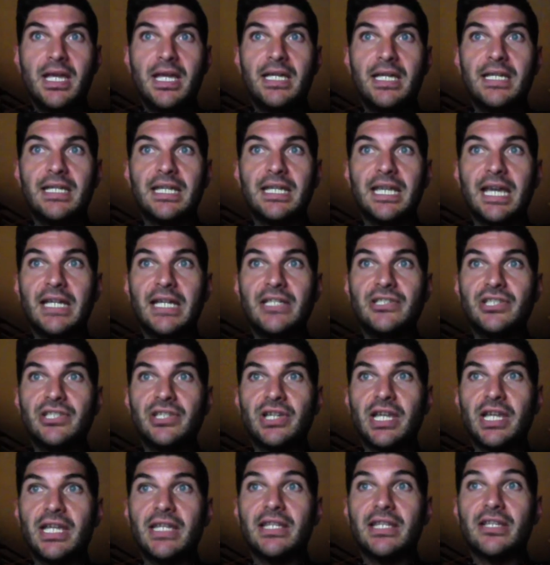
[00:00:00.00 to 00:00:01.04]
In
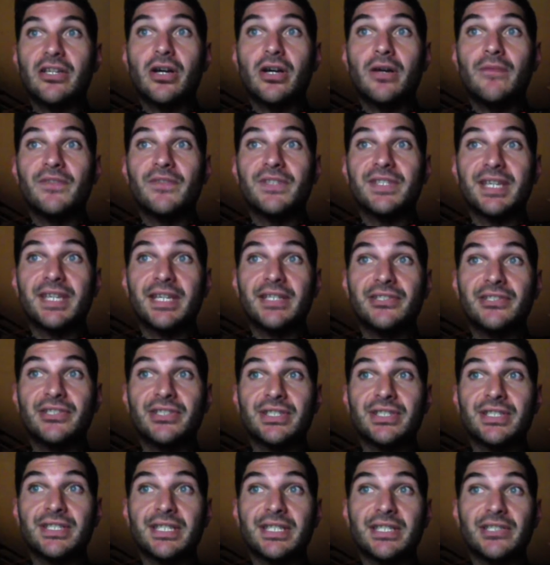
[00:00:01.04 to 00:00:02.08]
engaging in the
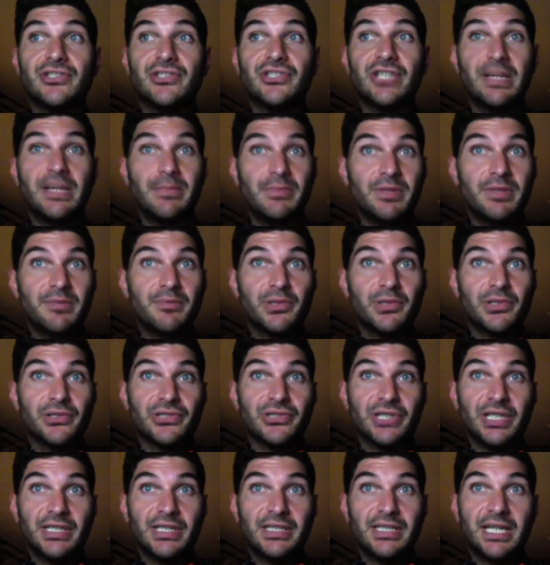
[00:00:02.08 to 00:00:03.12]
conversations that shape the
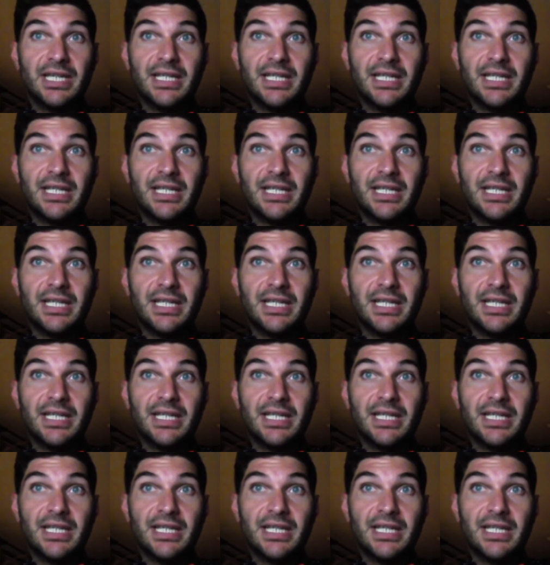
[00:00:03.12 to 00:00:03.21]
project